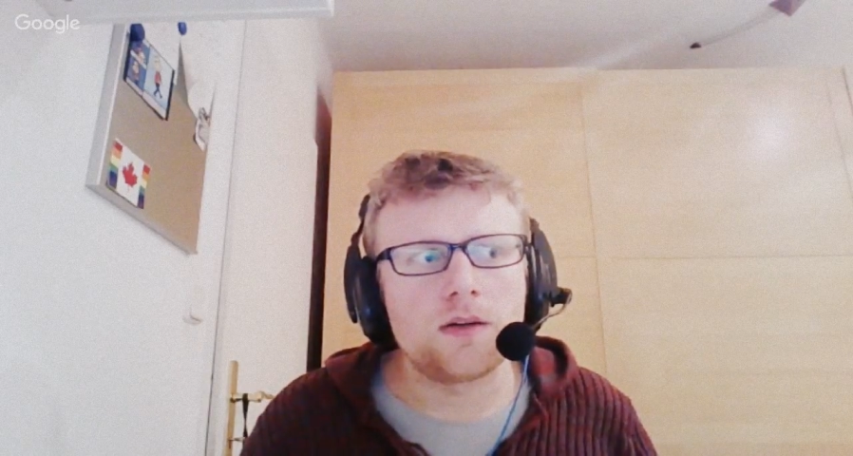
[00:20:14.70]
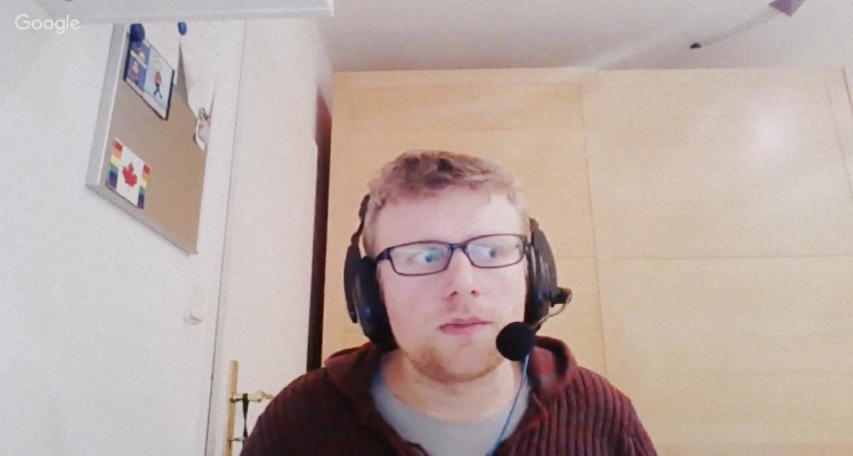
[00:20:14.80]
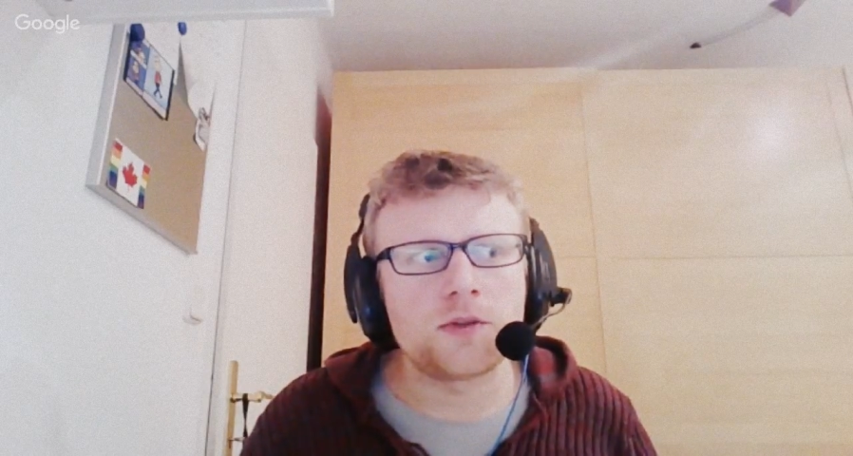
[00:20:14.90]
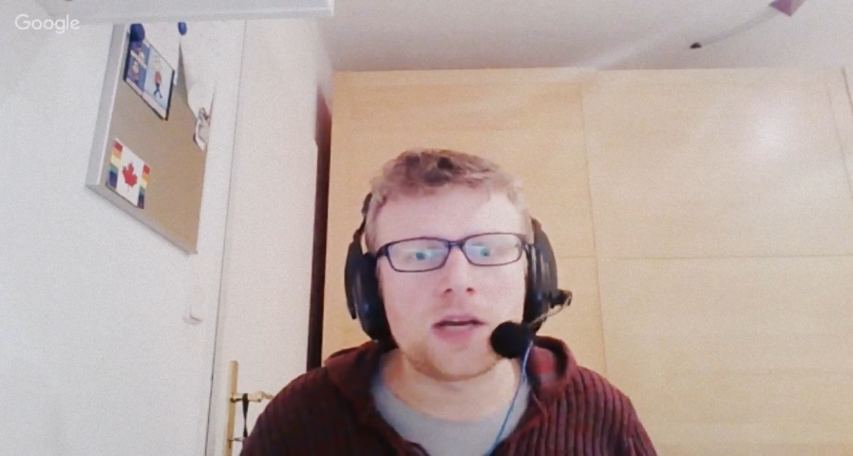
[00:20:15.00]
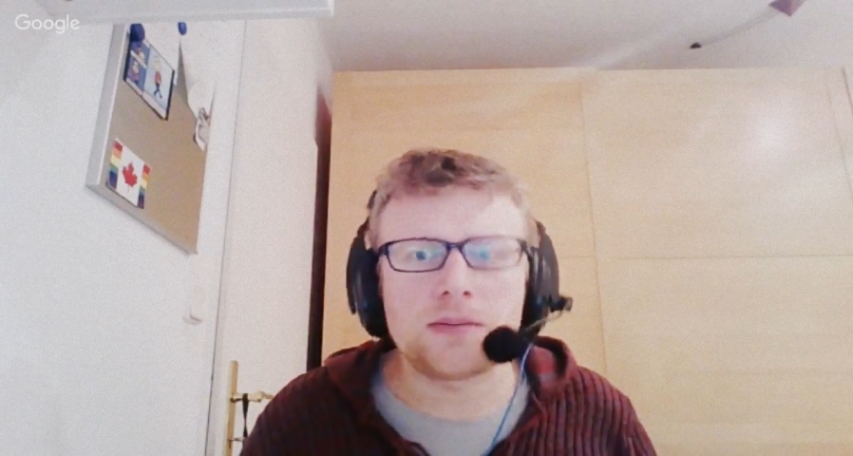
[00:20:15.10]

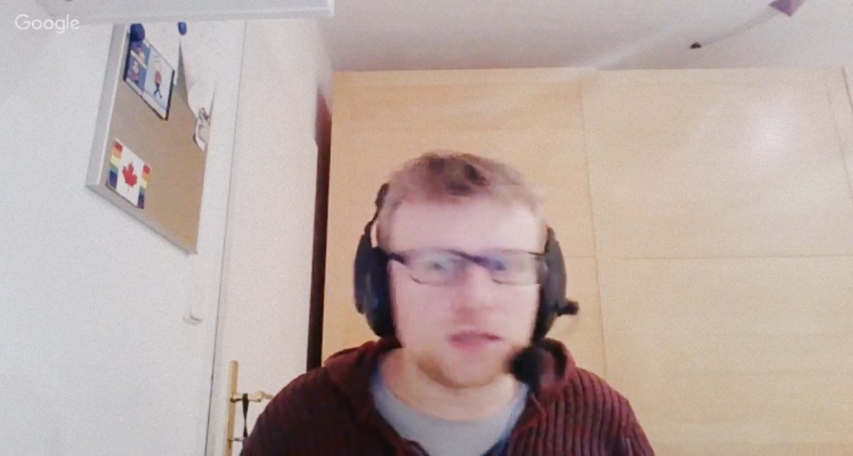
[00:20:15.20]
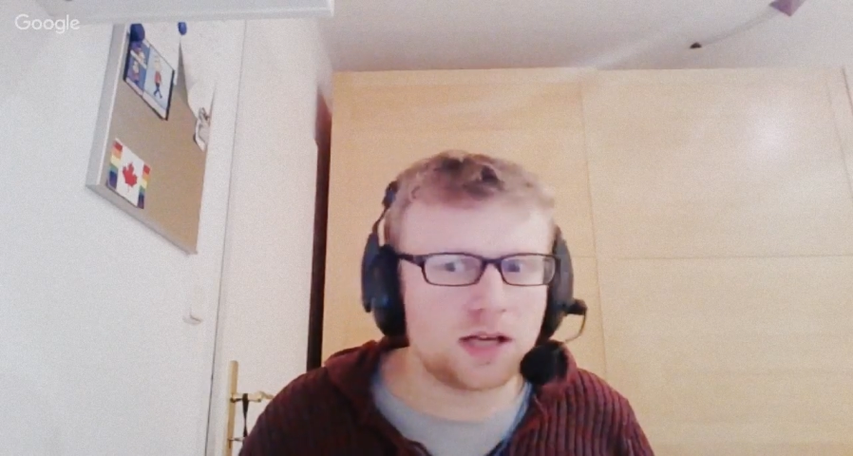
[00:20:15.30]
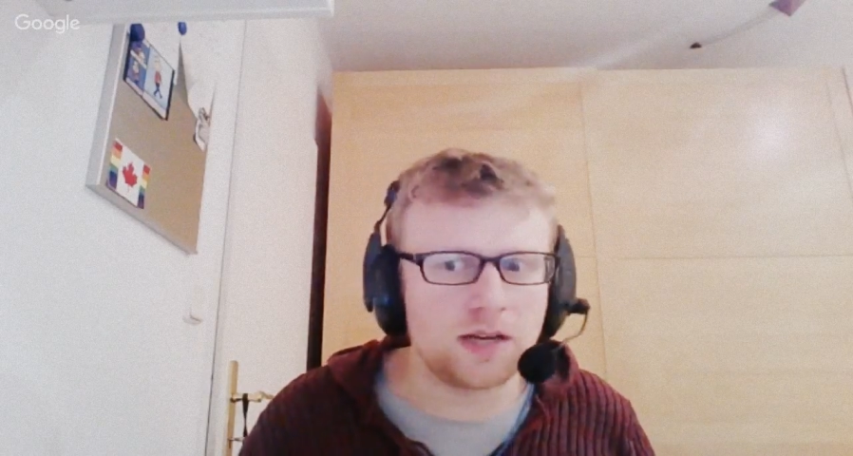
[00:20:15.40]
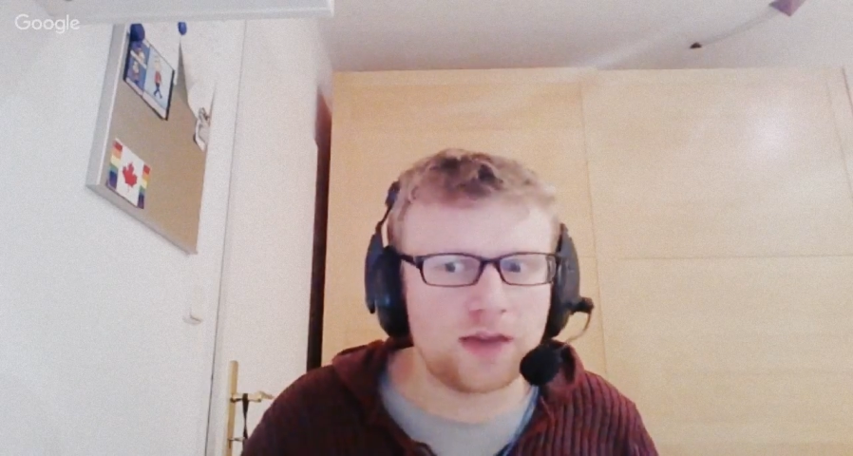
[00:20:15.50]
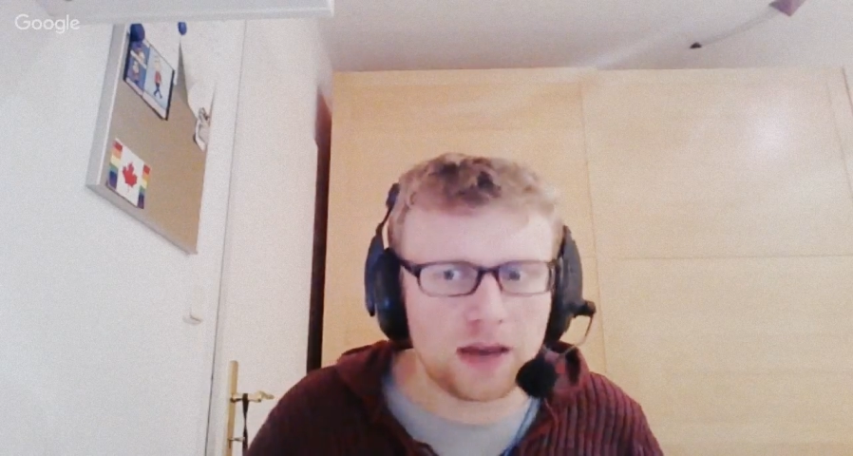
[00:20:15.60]
James has
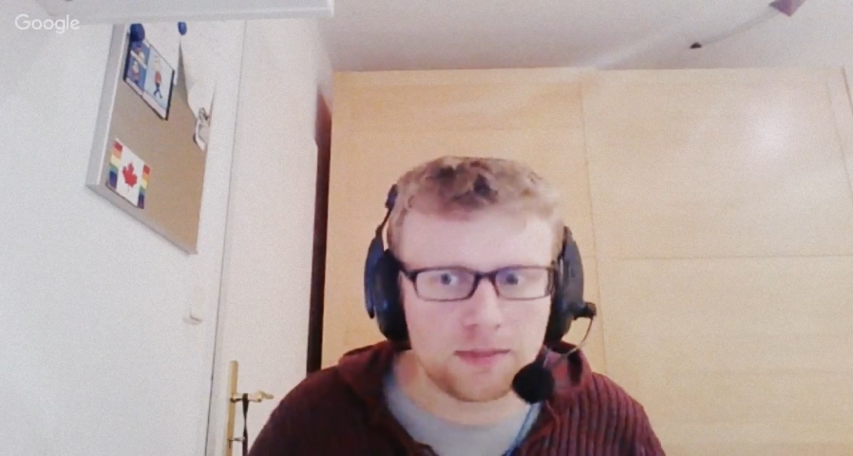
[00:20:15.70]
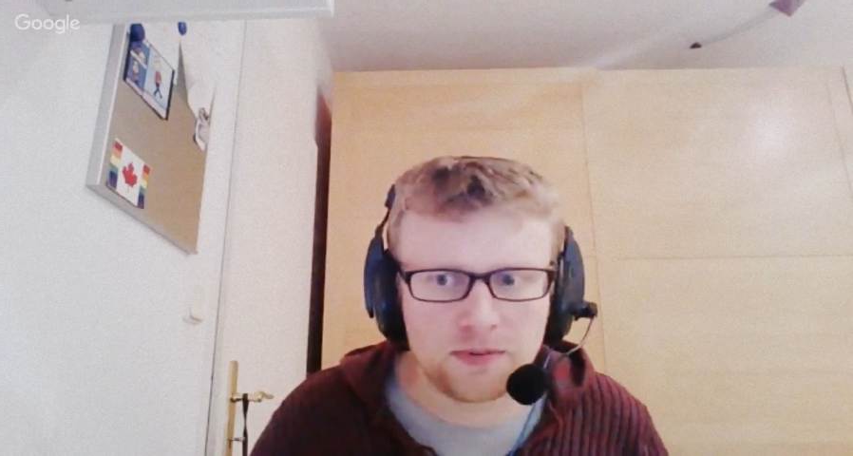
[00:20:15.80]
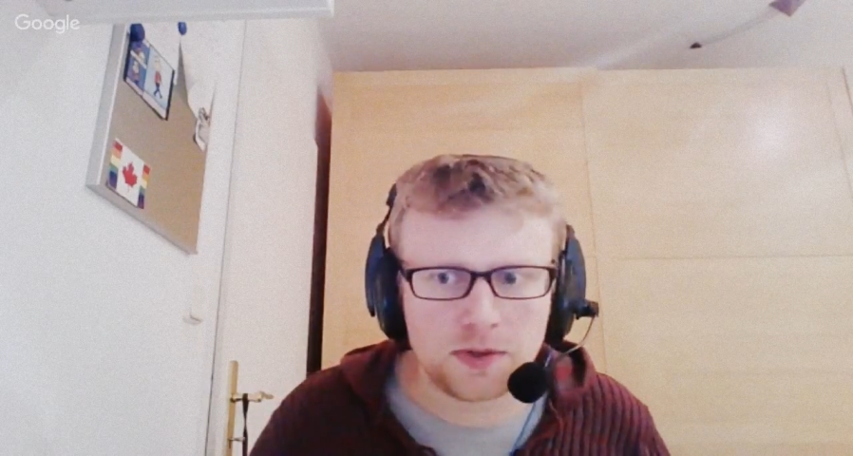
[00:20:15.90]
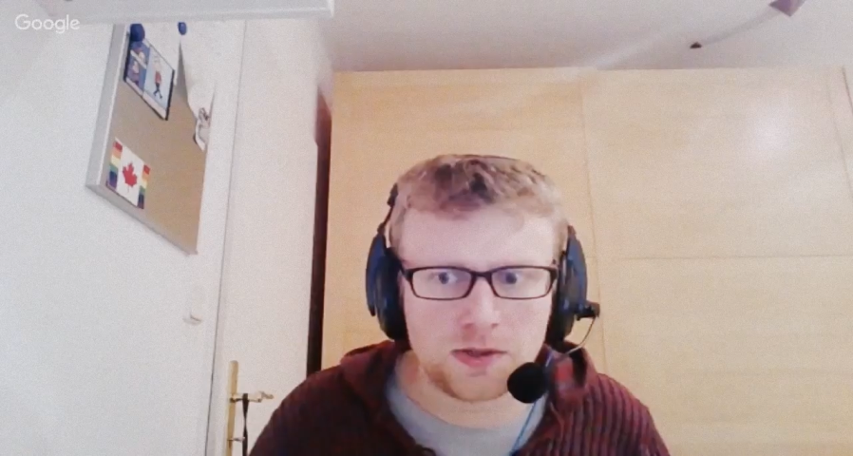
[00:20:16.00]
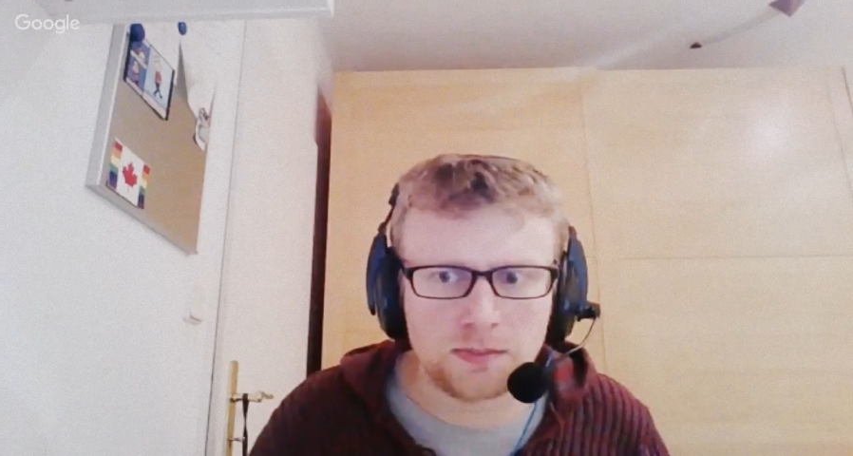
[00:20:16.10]
kind of kept,
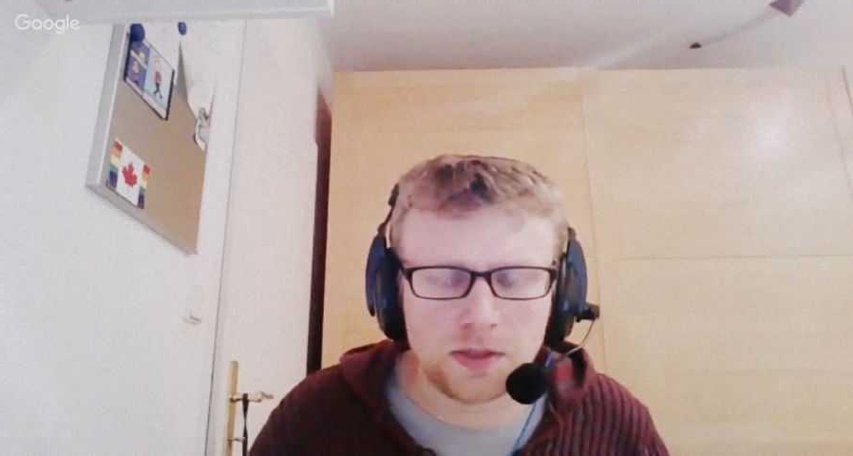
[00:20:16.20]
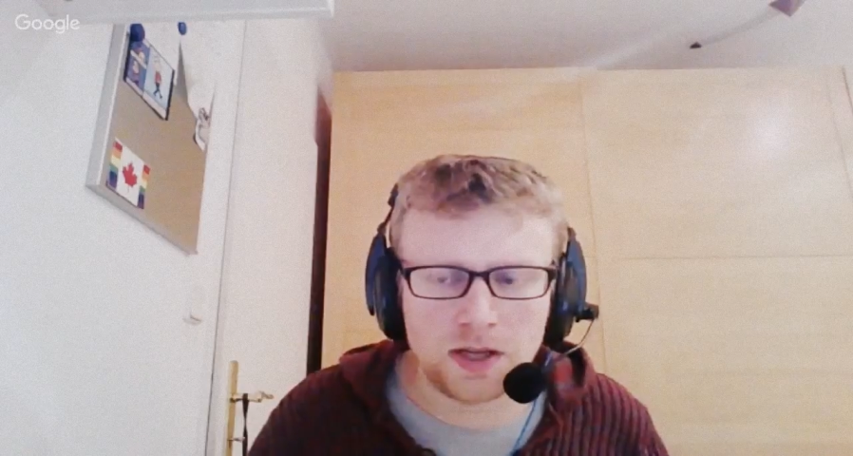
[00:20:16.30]
for example,